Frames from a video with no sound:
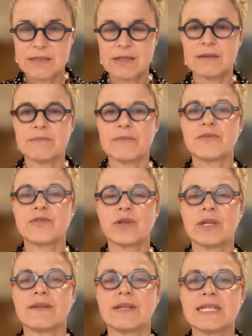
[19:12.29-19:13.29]
So
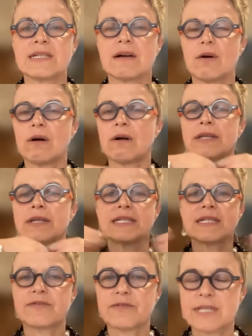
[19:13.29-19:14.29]
that these are all
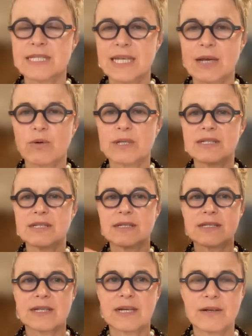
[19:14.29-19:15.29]
these different
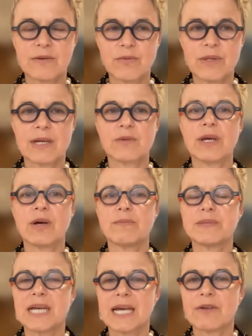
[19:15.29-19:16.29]
sequences that we
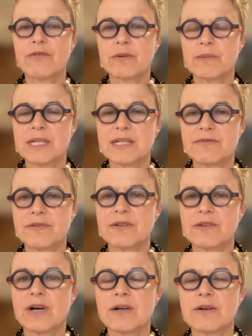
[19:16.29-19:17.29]
obtained from the
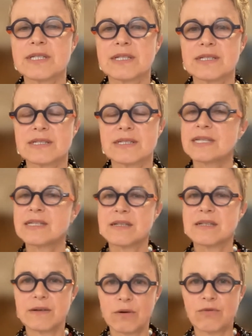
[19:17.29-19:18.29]
different viruses since
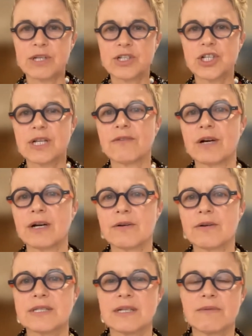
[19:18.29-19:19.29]
the original
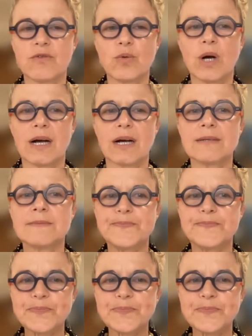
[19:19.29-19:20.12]
virus in Wuhan.